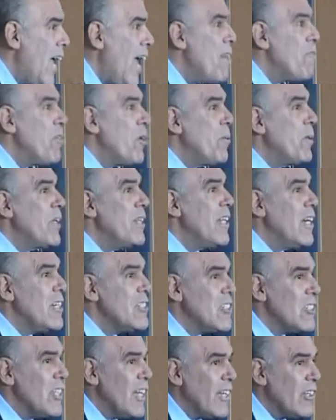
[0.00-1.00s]
Everyone
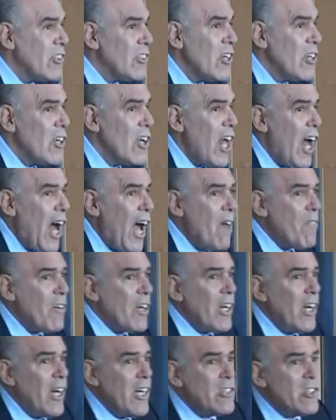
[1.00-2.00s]
does things. I have
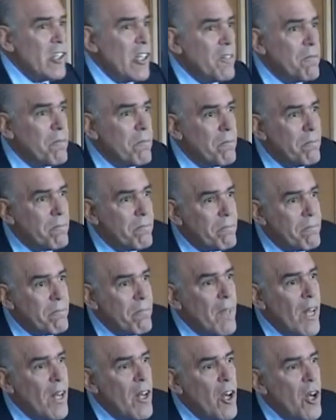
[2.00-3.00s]
a cousin
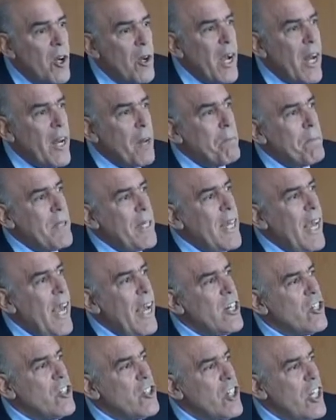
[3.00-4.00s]
who got a
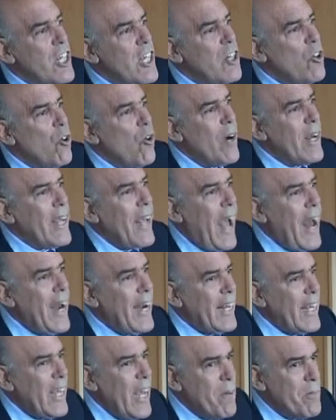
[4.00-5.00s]
PhD in
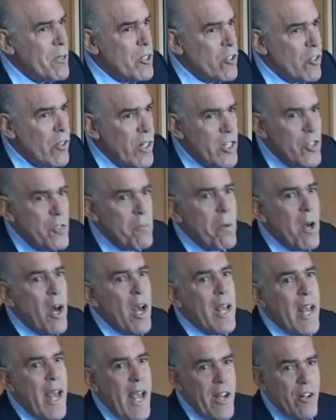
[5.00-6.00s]
organic chemistry. He's
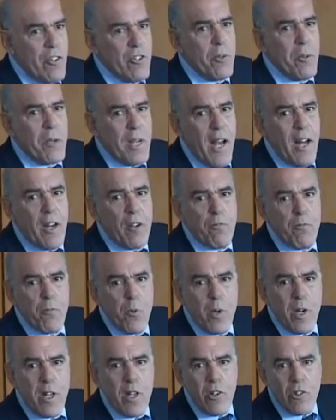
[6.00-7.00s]
my age, so he got it
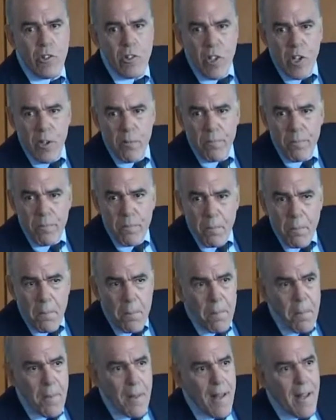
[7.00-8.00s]
40 years ago.
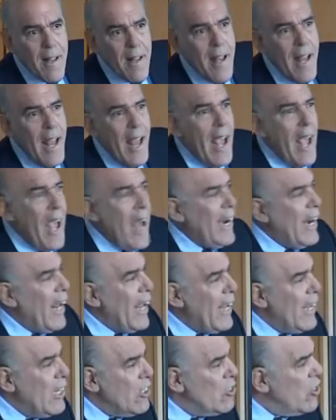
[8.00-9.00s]
And
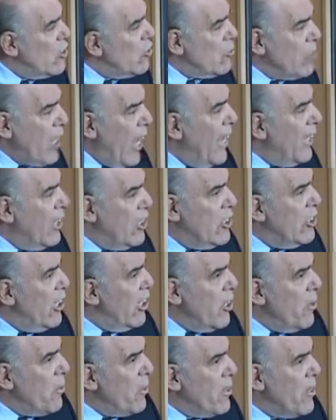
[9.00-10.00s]
I had
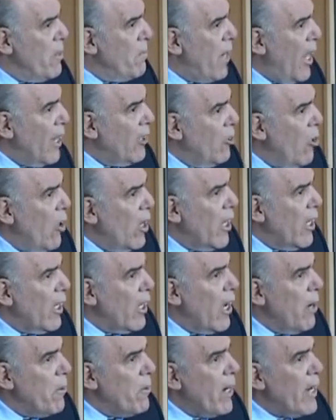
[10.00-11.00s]
dinner with him not long
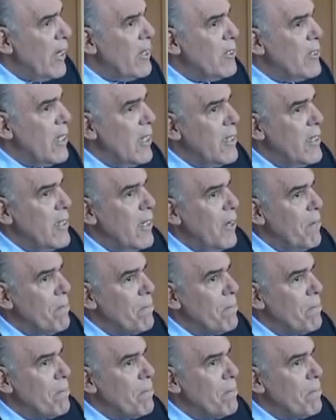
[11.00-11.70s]
ago, and I said,